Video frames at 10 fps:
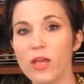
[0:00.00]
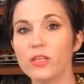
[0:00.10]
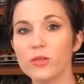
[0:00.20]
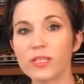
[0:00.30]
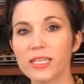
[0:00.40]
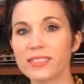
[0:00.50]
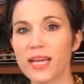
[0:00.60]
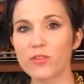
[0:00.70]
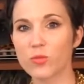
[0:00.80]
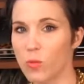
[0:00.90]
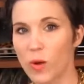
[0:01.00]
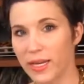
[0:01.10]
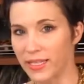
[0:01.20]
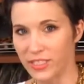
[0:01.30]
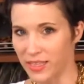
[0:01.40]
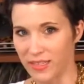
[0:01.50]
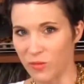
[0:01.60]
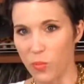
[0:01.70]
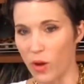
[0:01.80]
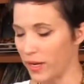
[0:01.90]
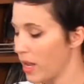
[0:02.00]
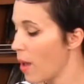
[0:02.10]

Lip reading: You can get down to a 1 inch at this point,